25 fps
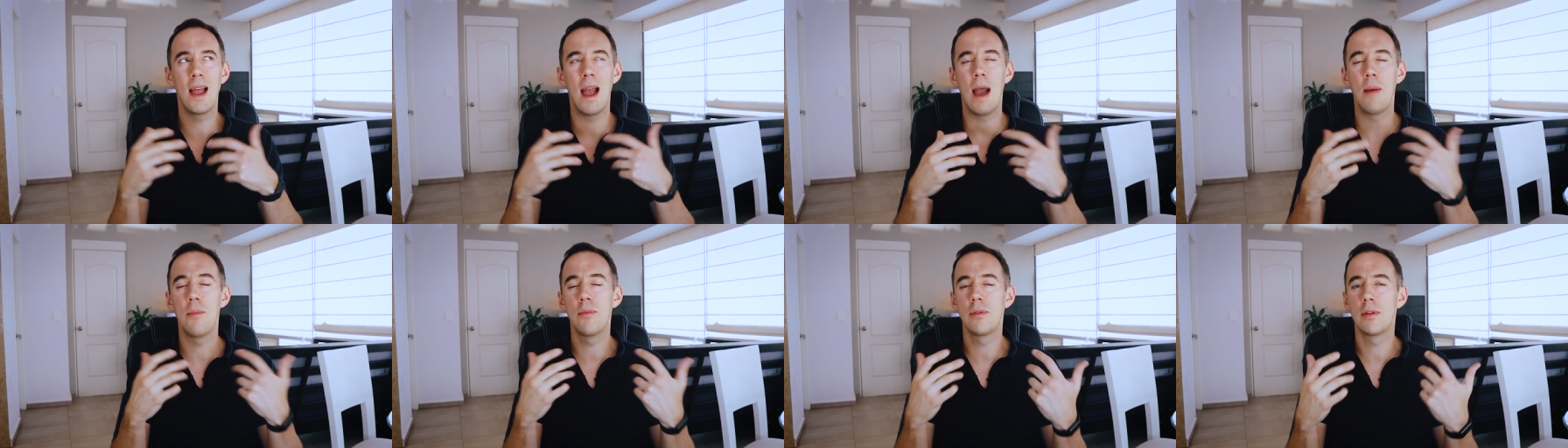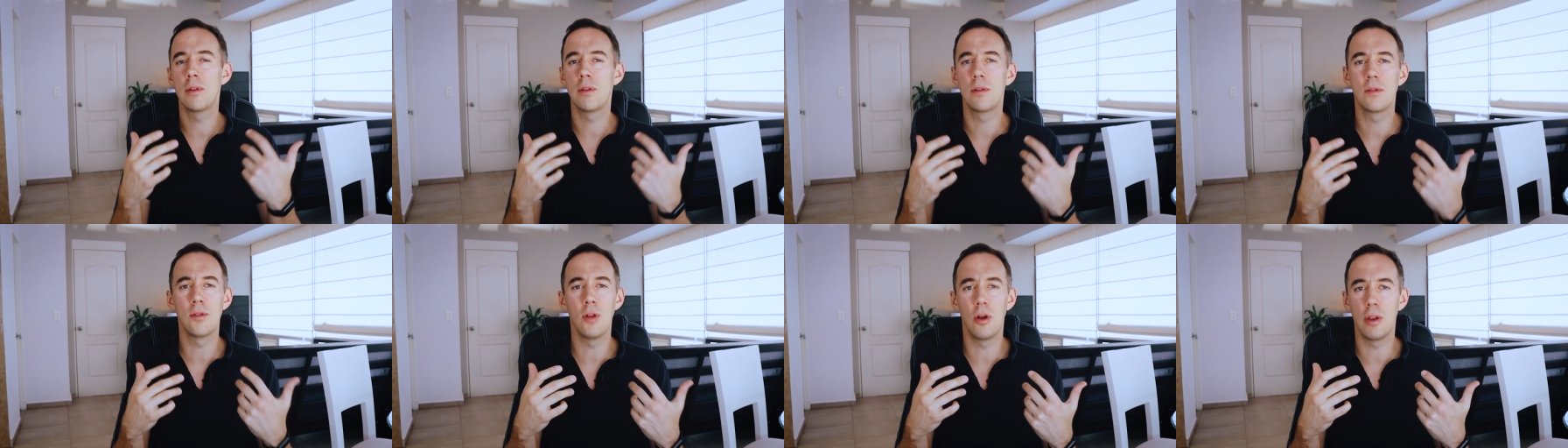
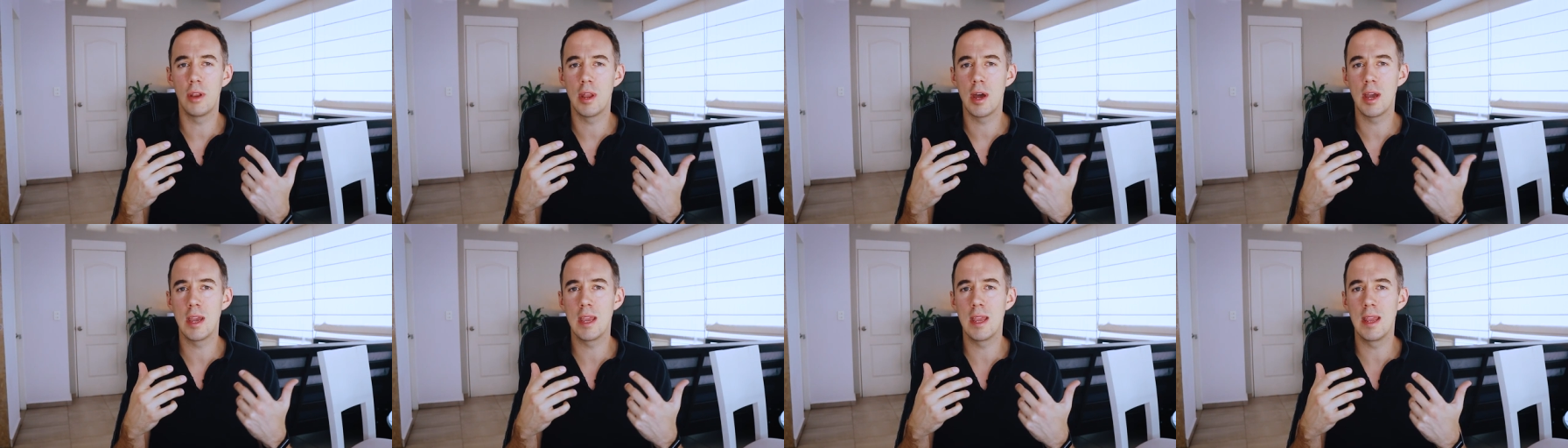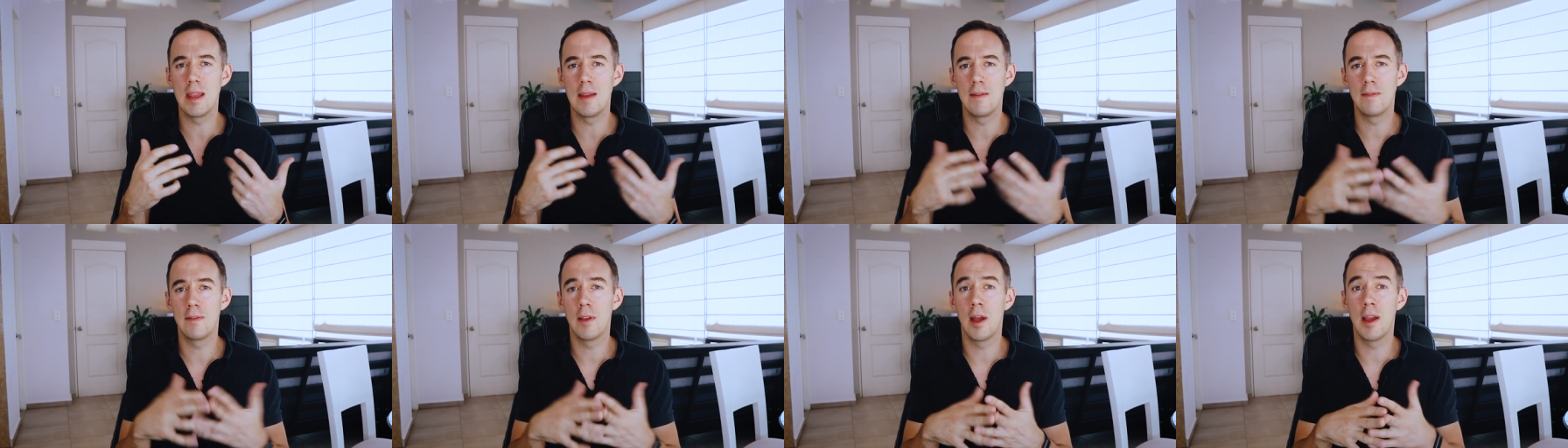Amazon's not
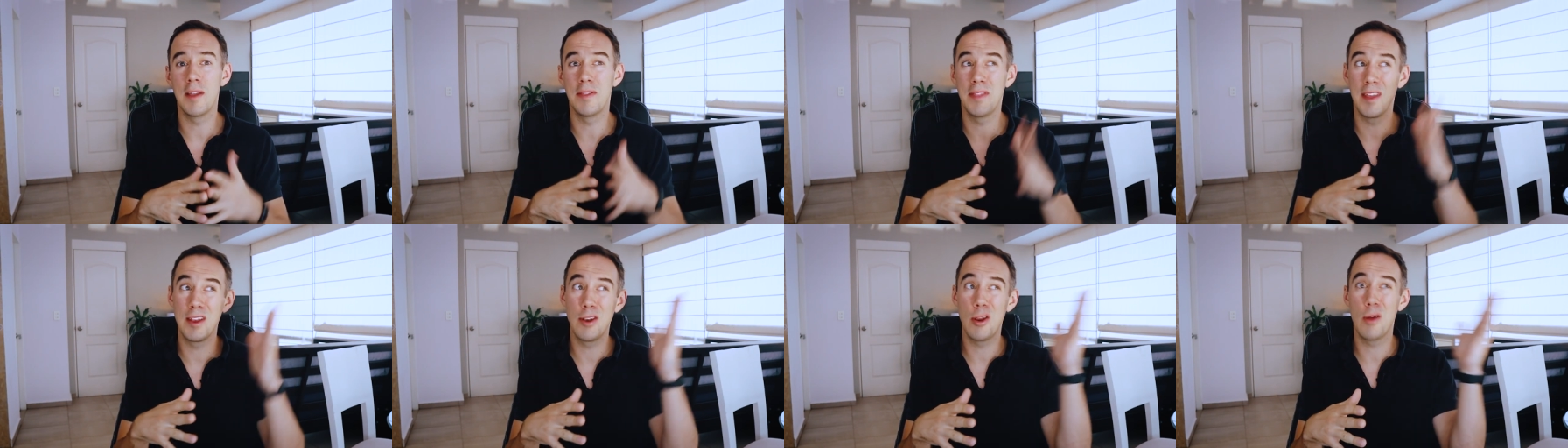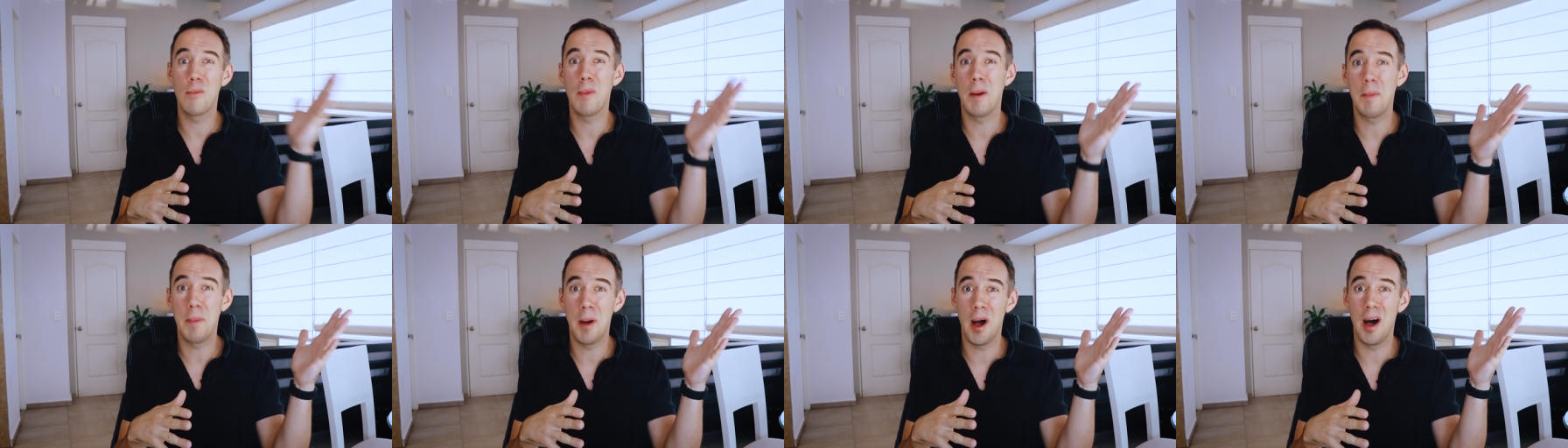naive. Like, they know
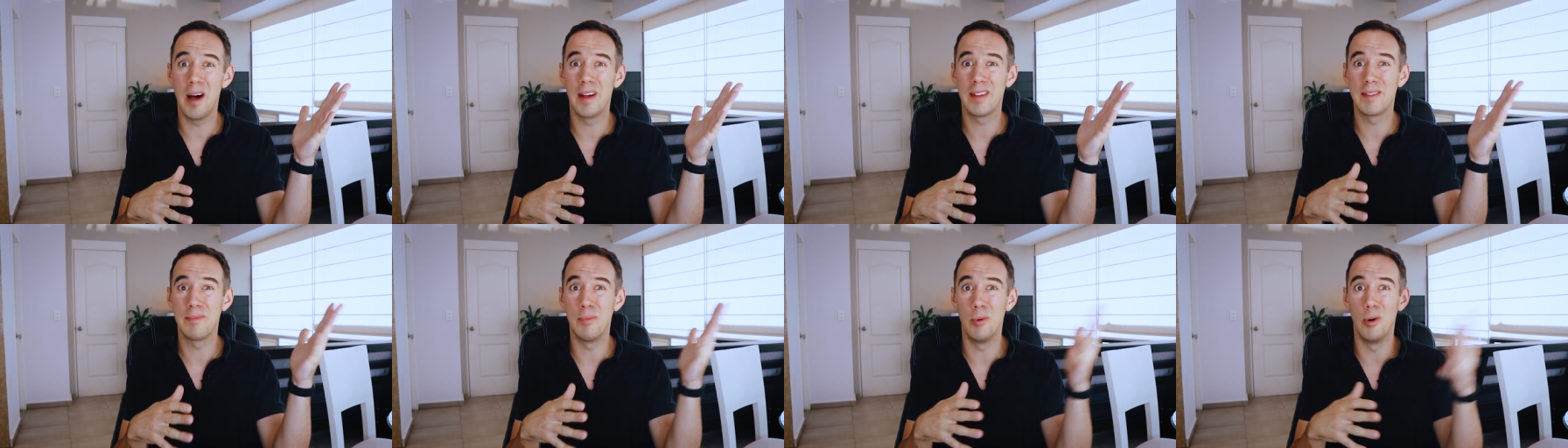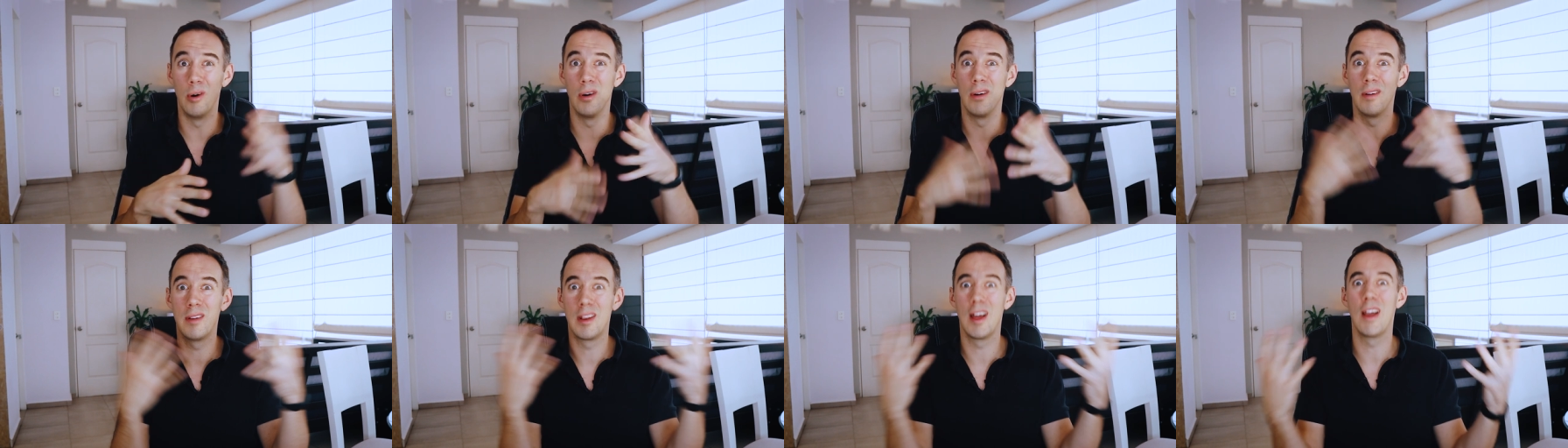my
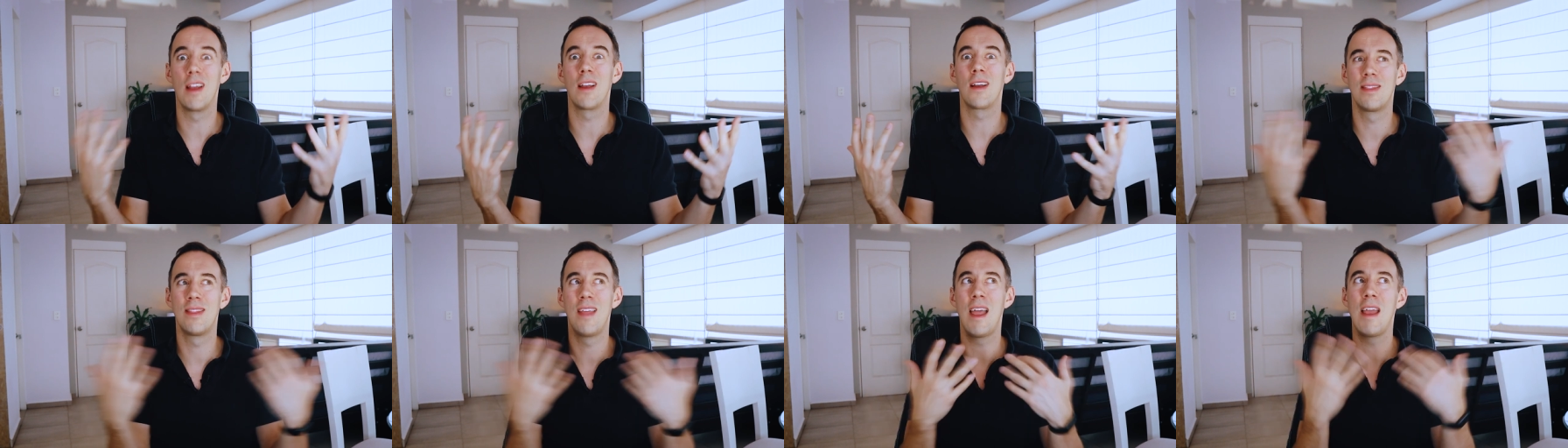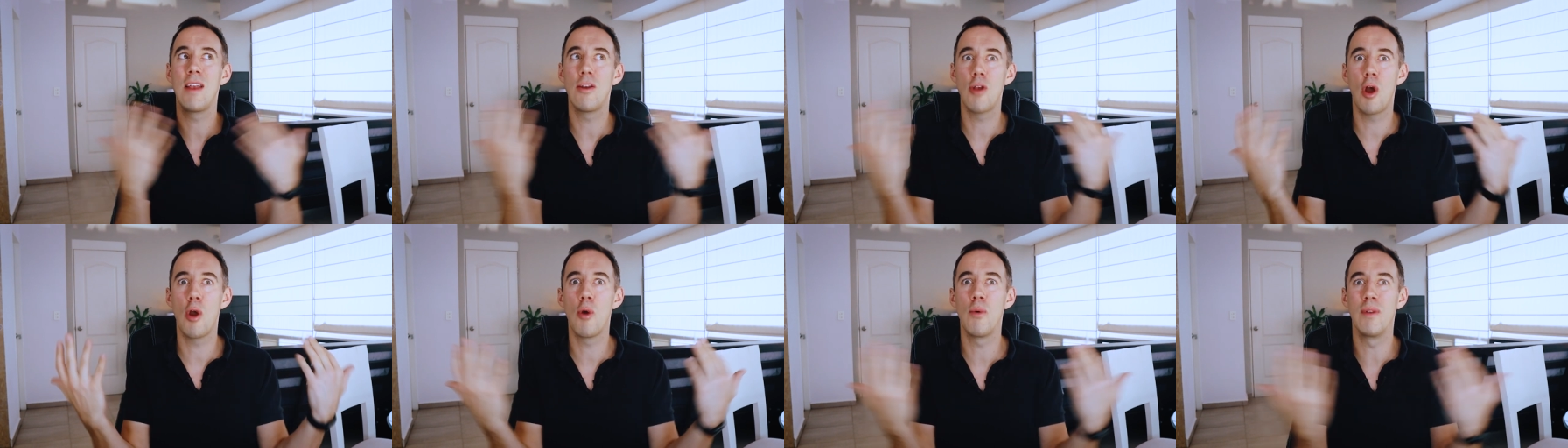passport. Like,
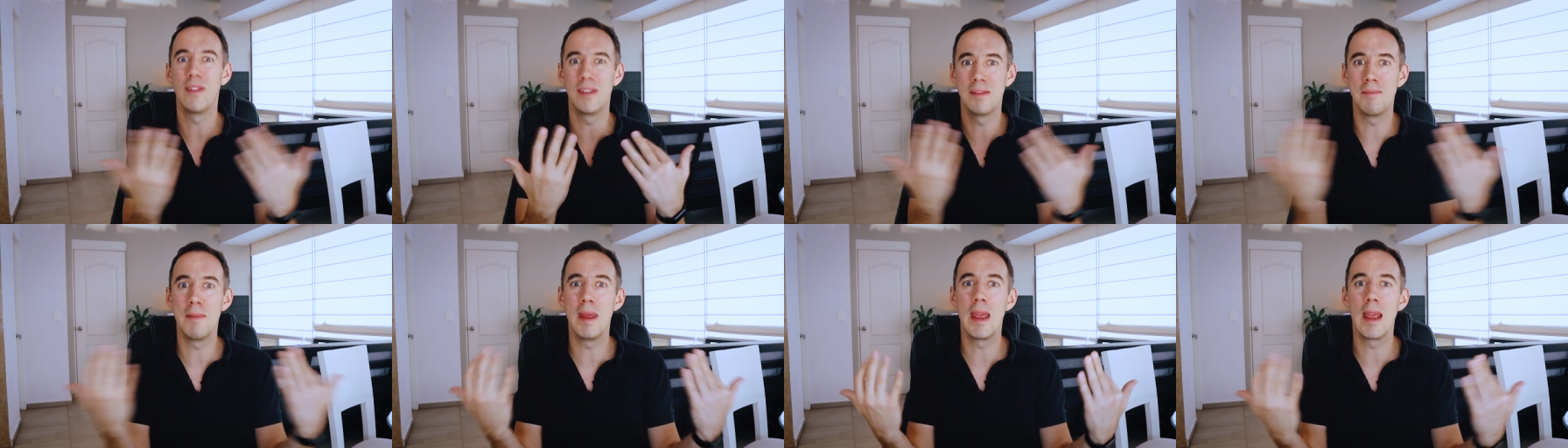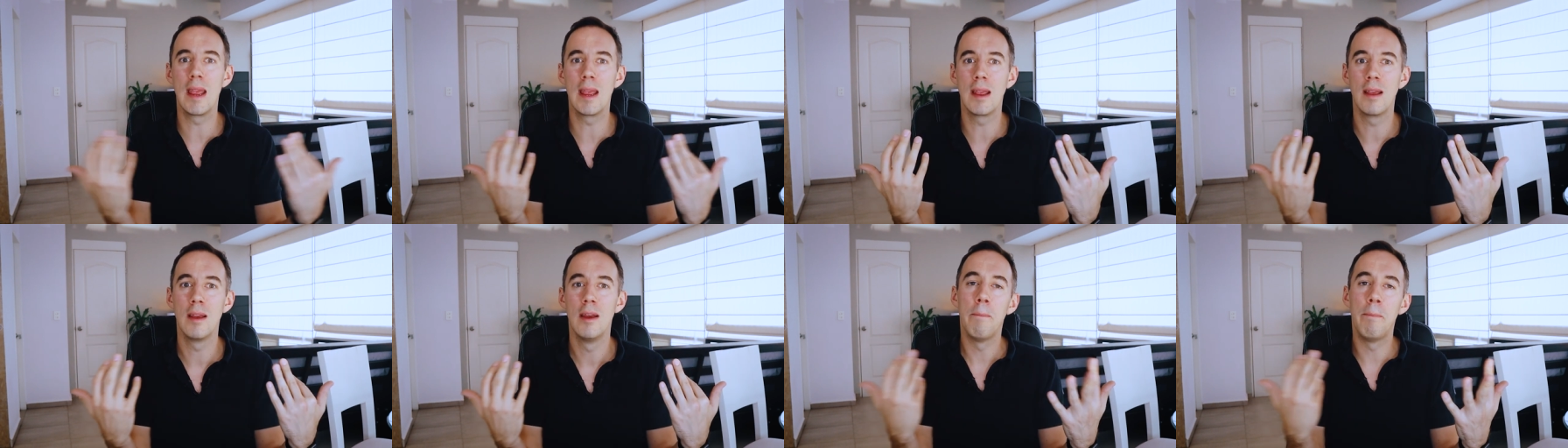they know it's
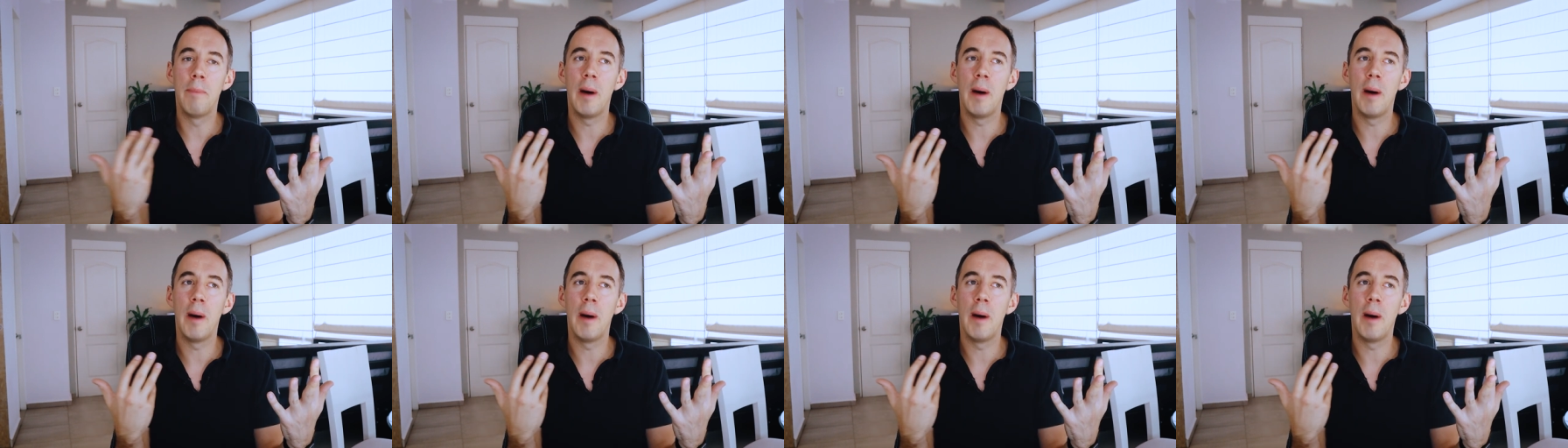me.